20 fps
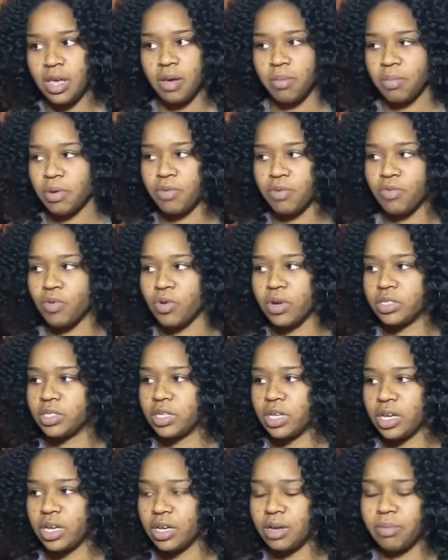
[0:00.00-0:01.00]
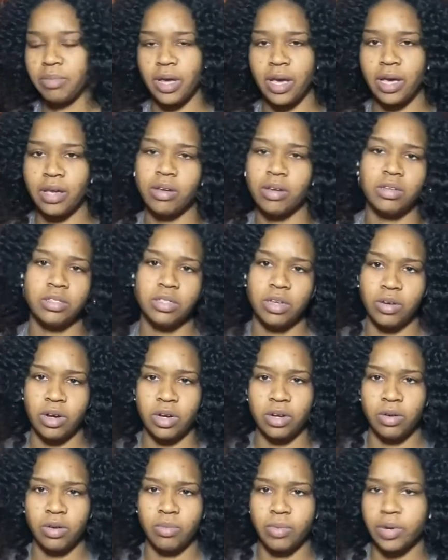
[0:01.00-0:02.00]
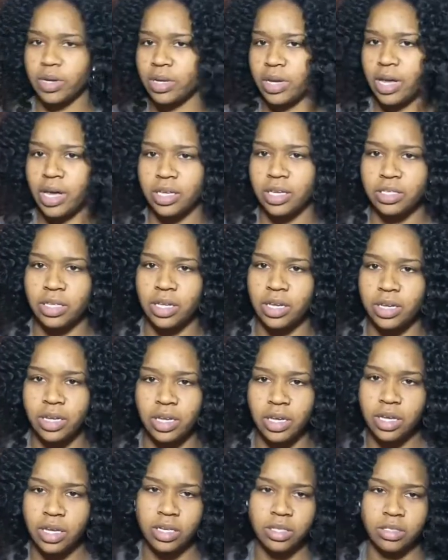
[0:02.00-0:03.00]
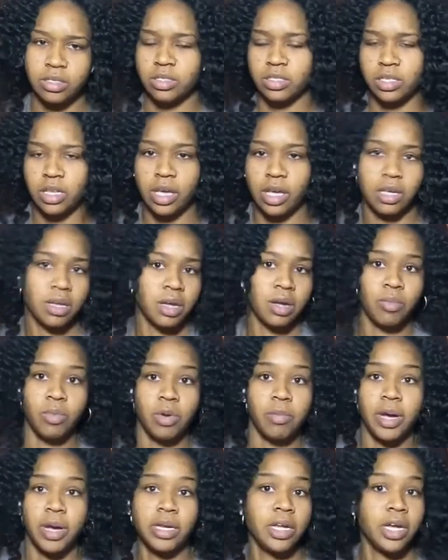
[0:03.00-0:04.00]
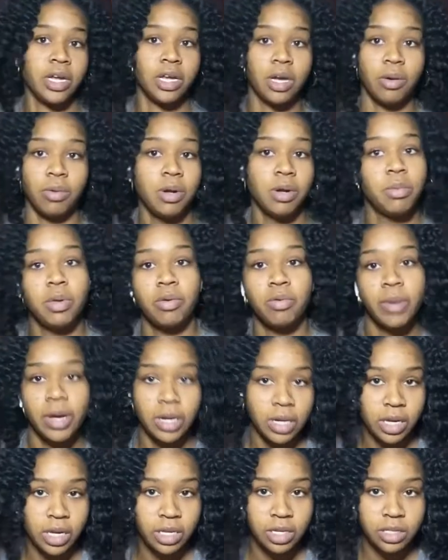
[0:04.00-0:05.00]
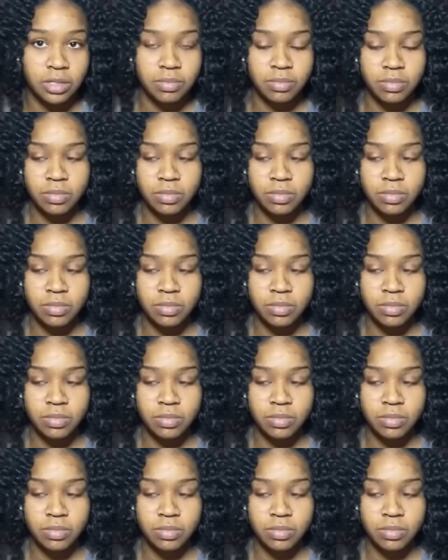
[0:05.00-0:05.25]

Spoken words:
But of course, like, I'm 9 years old, I don't realize that then. It's just like, I'm with my daddy, I want to be with my daddy.